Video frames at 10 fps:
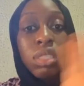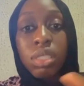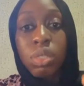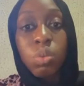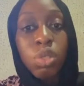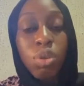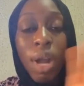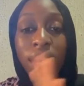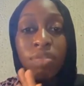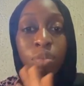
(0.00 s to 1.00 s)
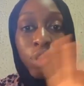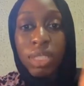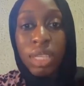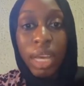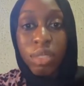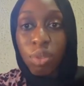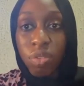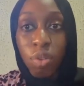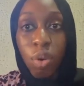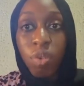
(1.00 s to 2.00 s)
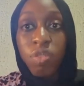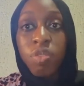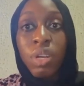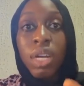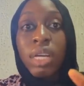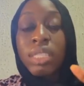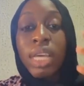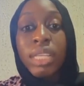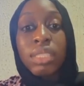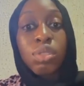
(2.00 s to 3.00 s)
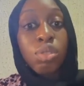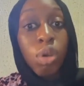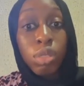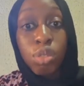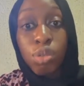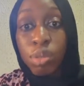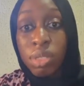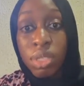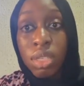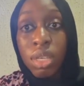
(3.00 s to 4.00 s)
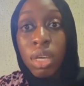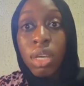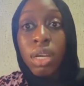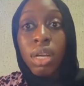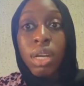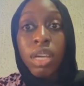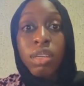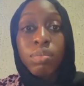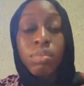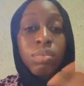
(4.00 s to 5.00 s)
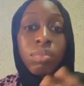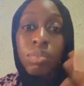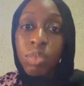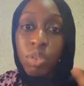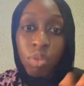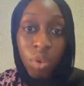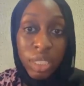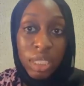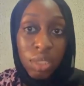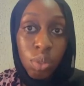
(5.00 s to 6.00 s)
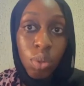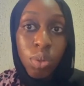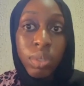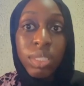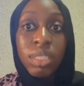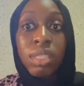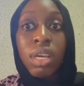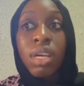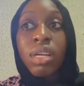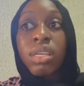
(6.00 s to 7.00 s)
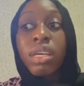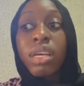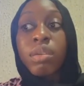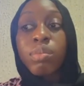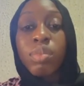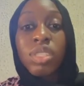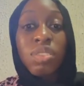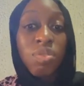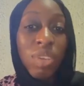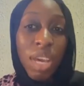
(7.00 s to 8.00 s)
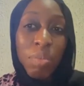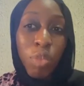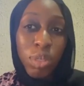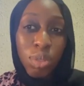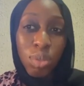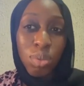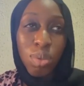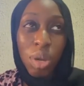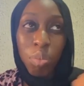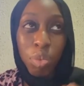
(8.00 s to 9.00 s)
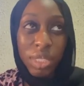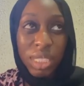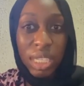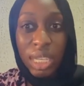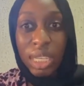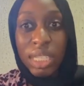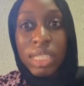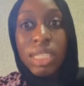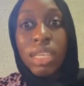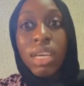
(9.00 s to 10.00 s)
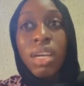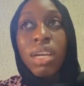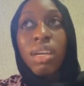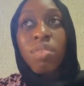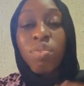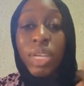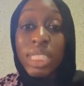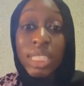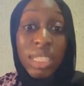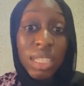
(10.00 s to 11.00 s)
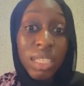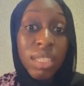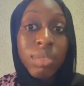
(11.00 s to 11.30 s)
you could have both kinds of cough. Then sore throats, runny nose, severe muscle and body aches, fatigue,